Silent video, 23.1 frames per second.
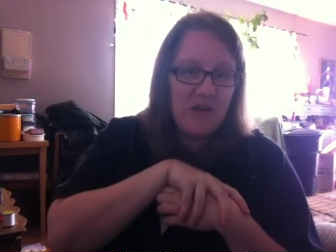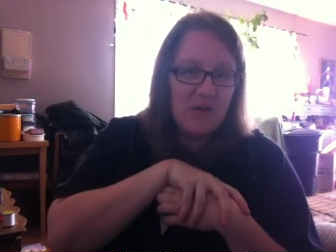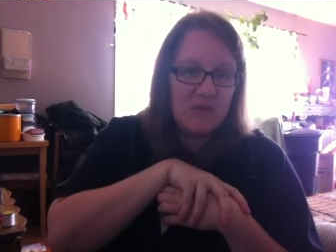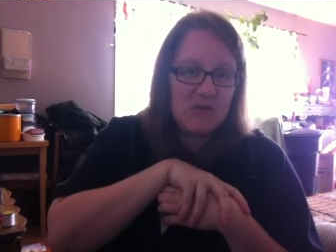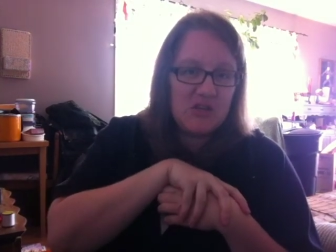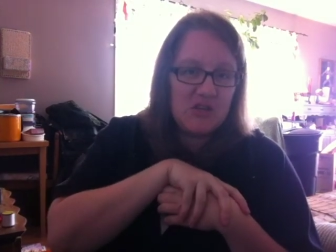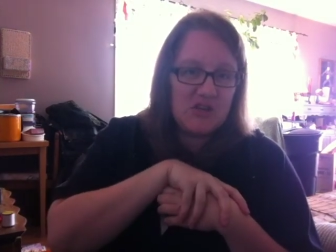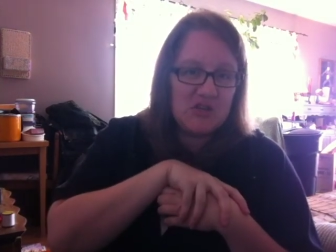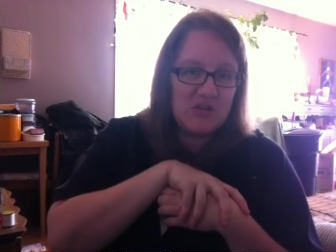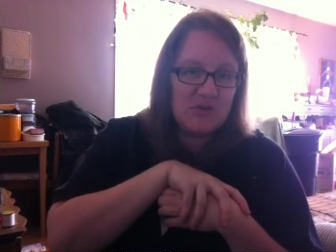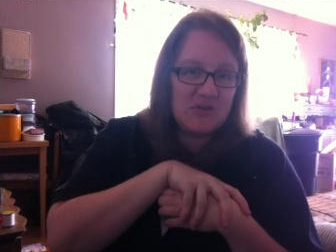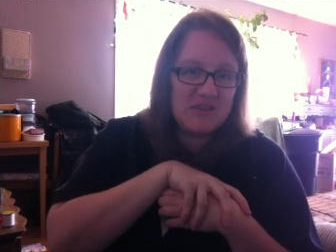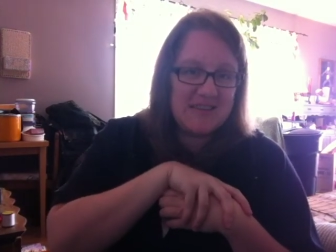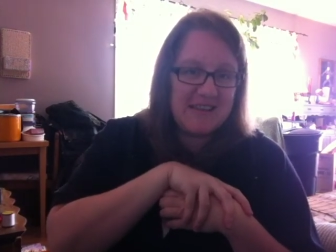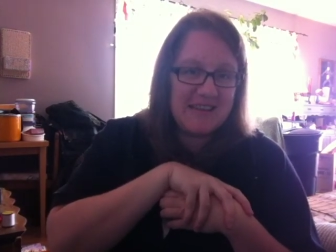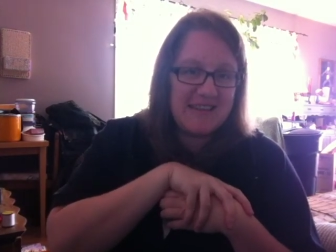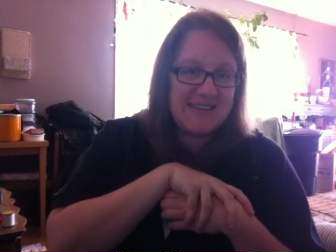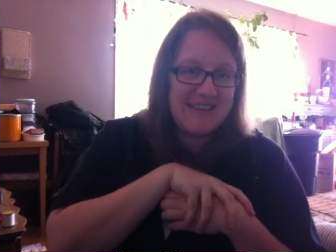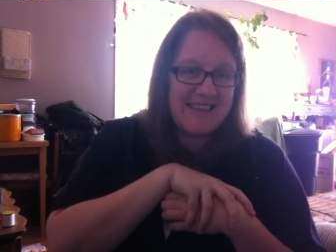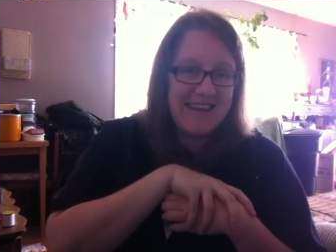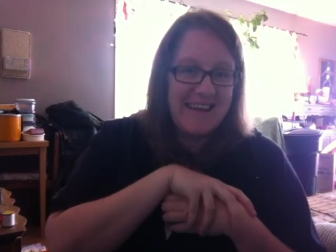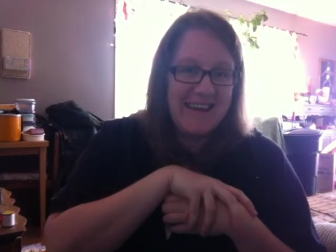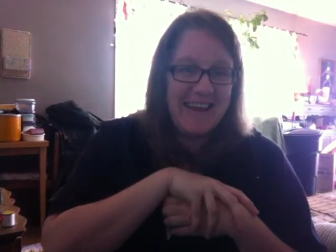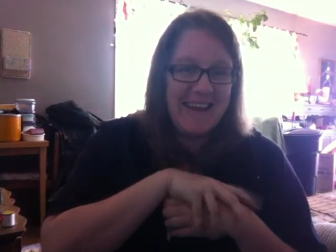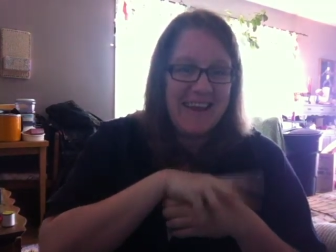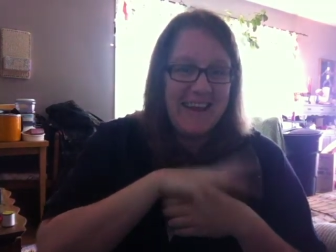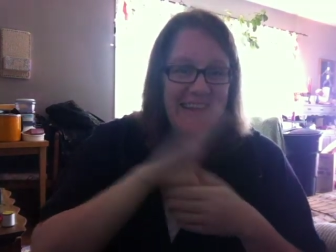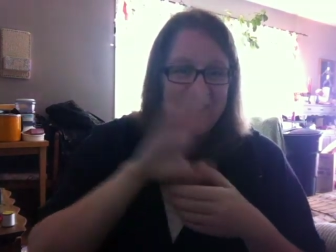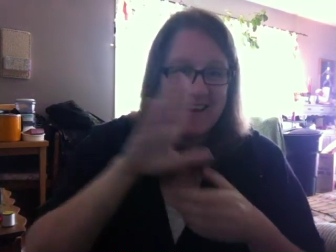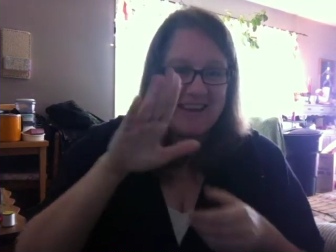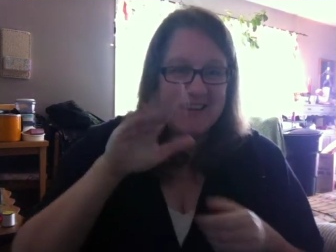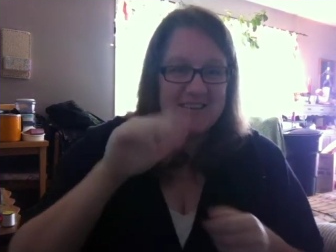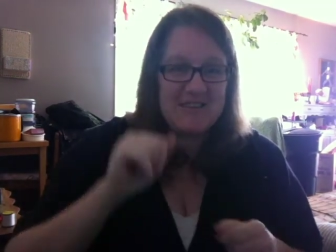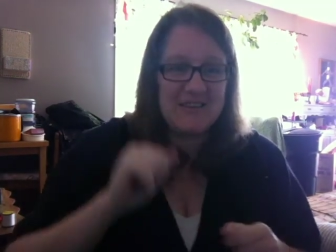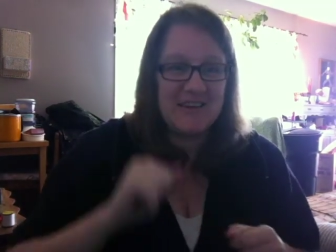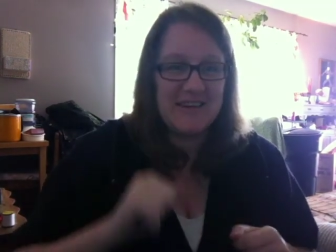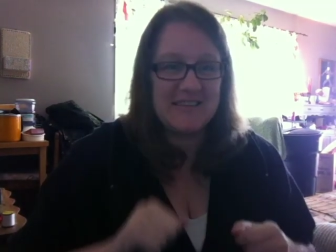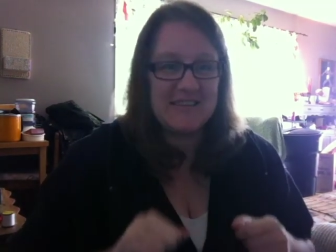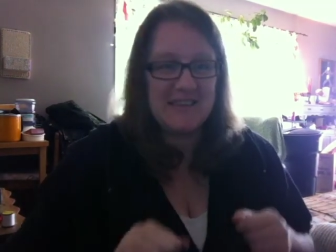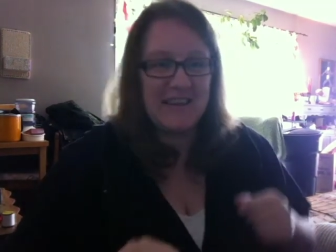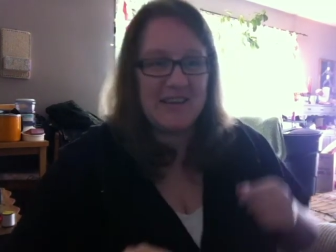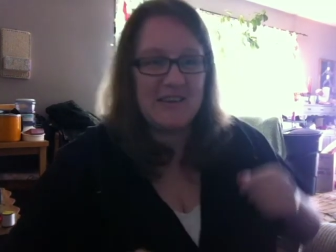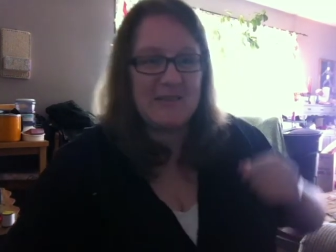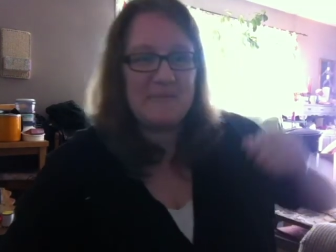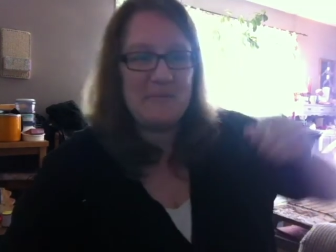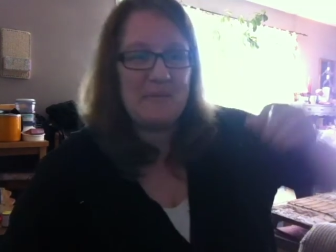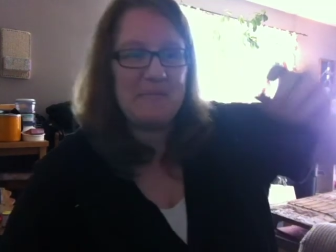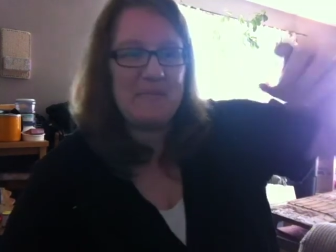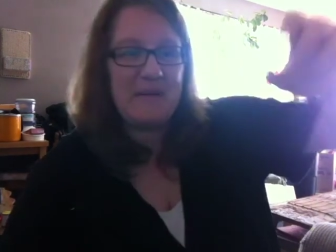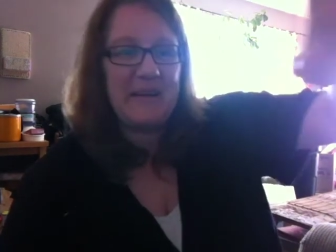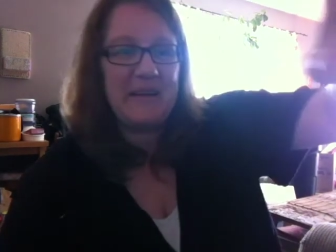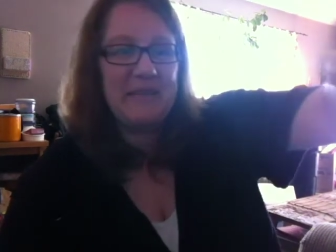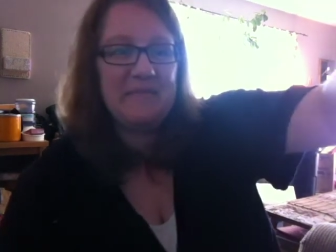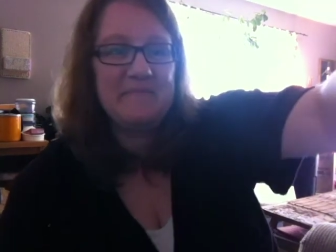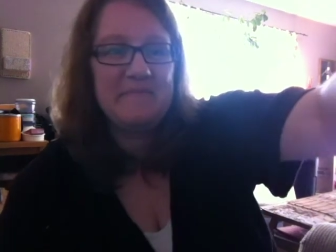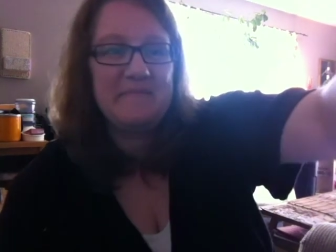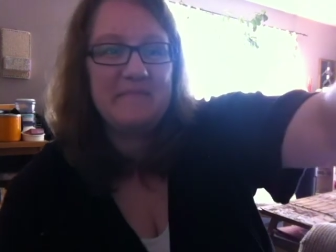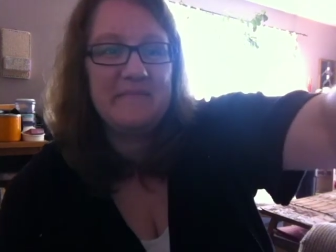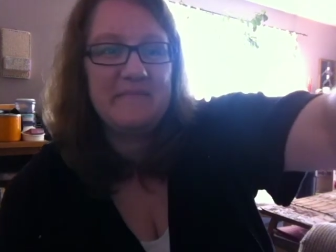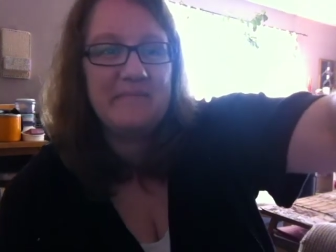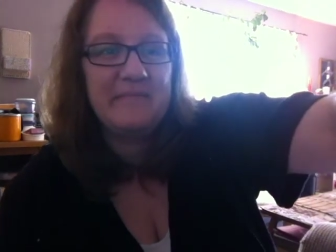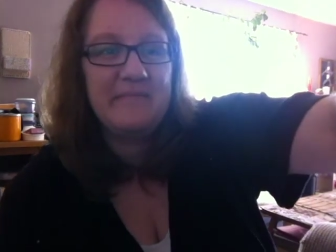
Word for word: which is June 6th. Catch you guys later. Bye-bye.